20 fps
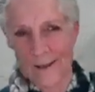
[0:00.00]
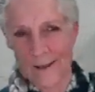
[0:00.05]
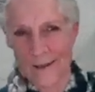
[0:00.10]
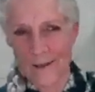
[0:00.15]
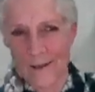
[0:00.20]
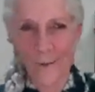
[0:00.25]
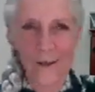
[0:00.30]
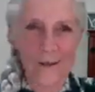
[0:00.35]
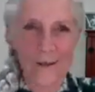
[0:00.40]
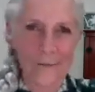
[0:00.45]
and
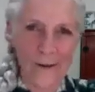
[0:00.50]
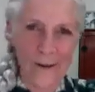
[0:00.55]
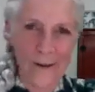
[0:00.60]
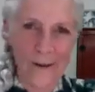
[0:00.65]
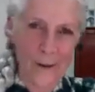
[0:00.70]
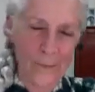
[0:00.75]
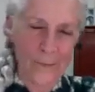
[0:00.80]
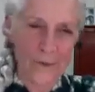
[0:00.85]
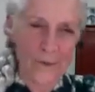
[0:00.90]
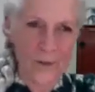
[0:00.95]
then we
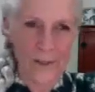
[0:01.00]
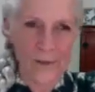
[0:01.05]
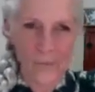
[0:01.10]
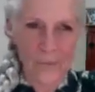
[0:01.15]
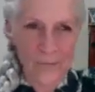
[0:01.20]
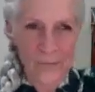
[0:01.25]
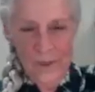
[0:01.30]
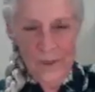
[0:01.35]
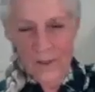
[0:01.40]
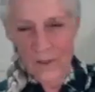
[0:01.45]
developed and
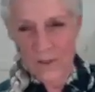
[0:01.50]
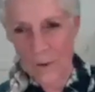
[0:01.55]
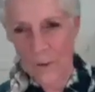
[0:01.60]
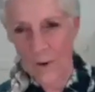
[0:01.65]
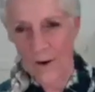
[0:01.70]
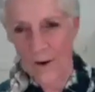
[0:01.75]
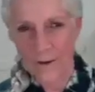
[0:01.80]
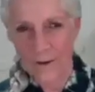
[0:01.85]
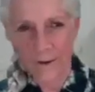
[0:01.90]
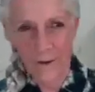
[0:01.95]
so
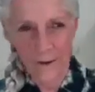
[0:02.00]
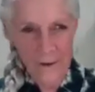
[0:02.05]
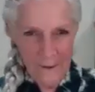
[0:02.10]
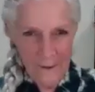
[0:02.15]
on.